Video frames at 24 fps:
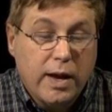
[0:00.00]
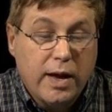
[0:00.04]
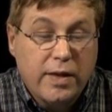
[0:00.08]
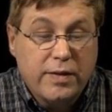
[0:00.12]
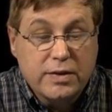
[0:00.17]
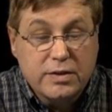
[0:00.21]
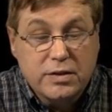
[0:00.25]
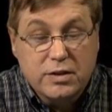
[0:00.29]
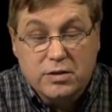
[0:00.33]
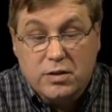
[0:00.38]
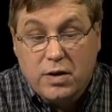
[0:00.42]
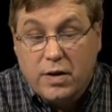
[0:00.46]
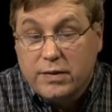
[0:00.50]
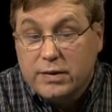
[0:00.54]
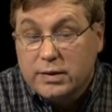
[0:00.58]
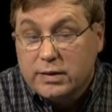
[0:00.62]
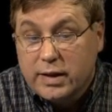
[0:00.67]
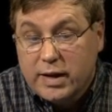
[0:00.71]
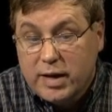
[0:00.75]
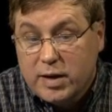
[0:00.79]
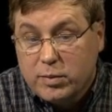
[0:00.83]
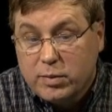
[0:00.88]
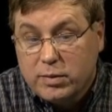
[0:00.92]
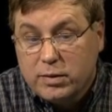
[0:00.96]
And this is on the
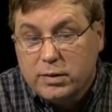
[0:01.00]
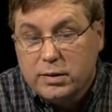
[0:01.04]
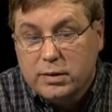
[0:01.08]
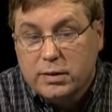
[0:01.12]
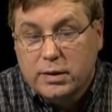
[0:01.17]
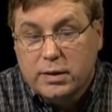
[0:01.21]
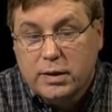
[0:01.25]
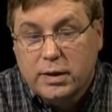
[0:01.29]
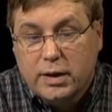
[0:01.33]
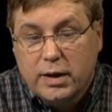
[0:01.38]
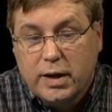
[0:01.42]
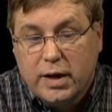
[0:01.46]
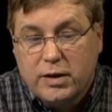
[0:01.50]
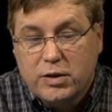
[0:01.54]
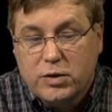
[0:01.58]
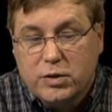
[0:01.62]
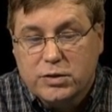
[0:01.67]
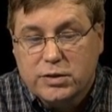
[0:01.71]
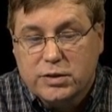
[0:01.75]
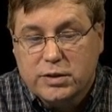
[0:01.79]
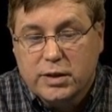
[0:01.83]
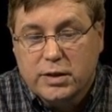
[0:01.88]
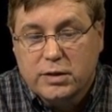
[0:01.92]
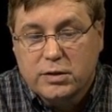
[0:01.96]
label, and
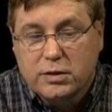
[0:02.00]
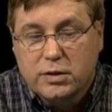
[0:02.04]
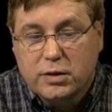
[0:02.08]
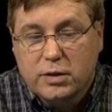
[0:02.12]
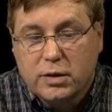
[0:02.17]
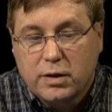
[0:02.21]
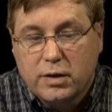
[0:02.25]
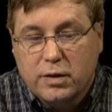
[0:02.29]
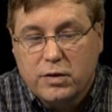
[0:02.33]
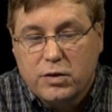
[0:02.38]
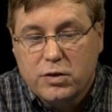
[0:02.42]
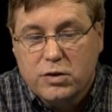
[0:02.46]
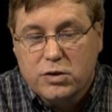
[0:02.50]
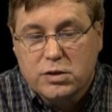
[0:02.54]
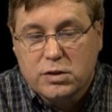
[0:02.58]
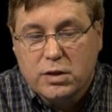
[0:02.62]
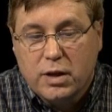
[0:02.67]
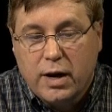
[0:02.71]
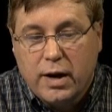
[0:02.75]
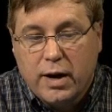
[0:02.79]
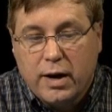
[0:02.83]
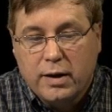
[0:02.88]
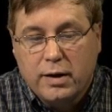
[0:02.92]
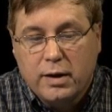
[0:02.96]
you'll see it in your
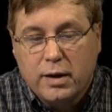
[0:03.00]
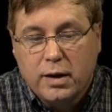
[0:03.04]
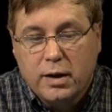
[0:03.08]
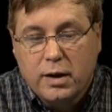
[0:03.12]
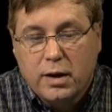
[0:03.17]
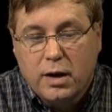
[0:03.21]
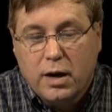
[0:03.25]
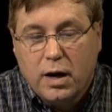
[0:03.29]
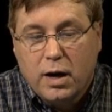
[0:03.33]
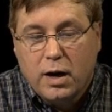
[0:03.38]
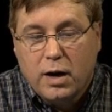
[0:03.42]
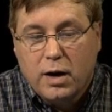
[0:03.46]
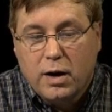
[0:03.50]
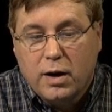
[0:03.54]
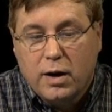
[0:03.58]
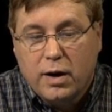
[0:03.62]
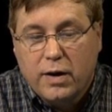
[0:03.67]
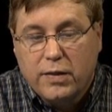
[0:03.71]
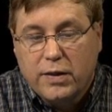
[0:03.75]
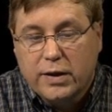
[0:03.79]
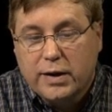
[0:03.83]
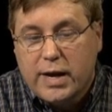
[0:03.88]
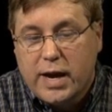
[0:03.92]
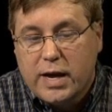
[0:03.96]
slide,
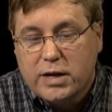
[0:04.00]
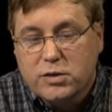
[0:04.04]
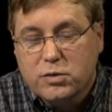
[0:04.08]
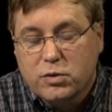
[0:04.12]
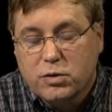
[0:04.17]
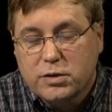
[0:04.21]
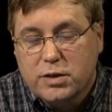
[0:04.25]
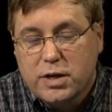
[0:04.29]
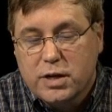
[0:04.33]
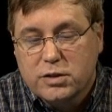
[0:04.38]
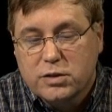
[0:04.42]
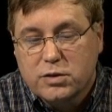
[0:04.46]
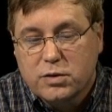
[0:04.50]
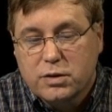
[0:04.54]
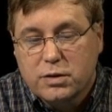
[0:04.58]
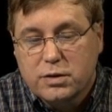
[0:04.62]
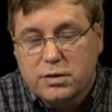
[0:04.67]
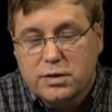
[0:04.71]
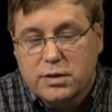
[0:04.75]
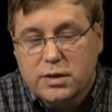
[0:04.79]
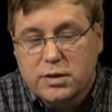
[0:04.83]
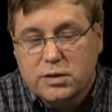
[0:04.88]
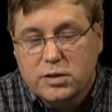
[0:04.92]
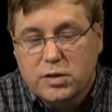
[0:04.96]
and the
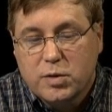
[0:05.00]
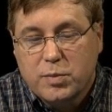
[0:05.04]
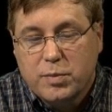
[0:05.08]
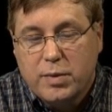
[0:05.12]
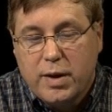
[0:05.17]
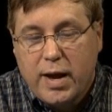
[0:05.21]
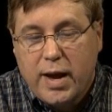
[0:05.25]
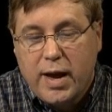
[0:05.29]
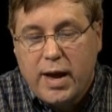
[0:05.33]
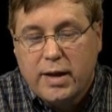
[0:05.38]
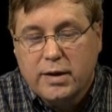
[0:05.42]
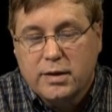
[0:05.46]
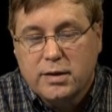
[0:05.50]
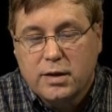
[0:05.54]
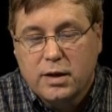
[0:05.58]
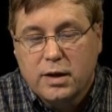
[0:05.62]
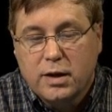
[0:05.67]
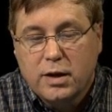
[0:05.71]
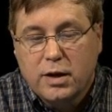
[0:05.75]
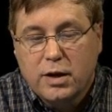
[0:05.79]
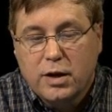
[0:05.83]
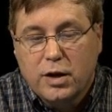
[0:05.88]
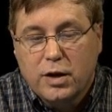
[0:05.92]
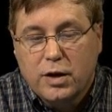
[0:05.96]
gastrointestinal system and
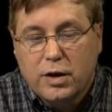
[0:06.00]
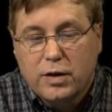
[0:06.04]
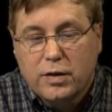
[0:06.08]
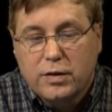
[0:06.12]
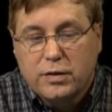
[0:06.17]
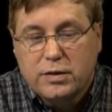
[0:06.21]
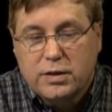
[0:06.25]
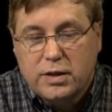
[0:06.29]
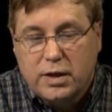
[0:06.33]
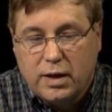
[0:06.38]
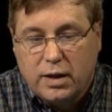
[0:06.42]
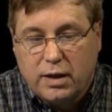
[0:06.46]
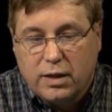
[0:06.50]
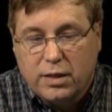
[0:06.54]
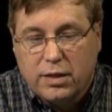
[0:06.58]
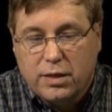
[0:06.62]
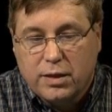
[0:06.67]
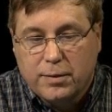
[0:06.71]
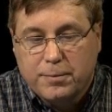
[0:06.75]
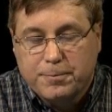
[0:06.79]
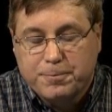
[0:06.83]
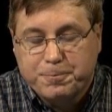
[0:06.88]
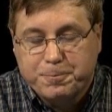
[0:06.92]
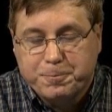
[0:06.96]

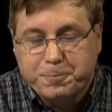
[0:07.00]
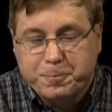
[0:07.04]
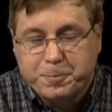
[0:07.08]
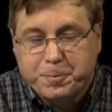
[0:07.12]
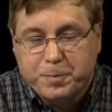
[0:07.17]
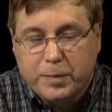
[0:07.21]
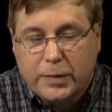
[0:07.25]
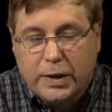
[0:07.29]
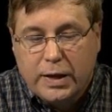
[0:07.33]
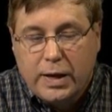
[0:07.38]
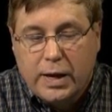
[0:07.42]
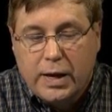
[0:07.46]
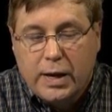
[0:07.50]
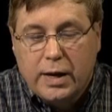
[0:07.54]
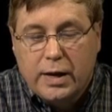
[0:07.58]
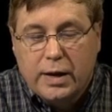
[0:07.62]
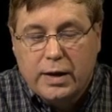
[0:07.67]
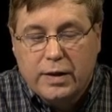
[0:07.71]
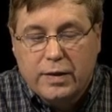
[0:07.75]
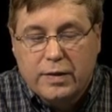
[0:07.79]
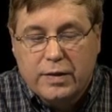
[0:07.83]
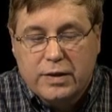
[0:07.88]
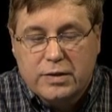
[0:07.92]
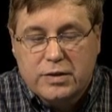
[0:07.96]
teeth.
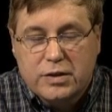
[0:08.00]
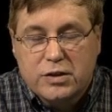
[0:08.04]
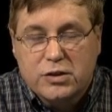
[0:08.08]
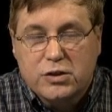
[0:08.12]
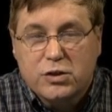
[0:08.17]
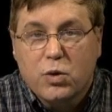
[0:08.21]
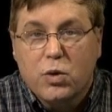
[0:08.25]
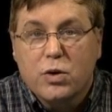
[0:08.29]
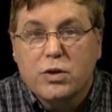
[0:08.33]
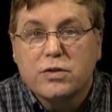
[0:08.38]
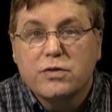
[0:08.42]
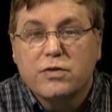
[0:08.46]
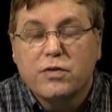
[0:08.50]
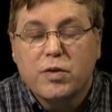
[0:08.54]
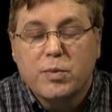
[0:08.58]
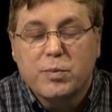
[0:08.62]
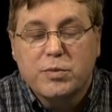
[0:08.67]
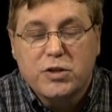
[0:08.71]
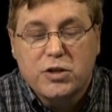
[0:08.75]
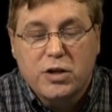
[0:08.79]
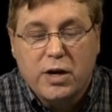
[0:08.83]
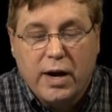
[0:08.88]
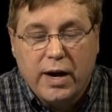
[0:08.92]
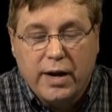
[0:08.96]
This is sourced
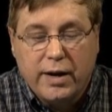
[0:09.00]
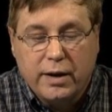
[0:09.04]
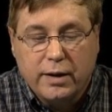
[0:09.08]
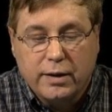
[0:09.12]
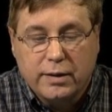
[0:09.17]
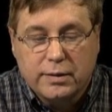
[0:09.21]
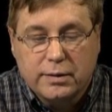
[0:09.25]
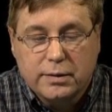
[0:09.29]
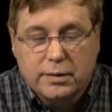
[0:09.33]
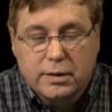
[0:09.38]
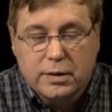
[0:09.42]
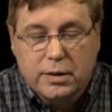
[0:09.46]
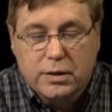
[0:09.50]
from China.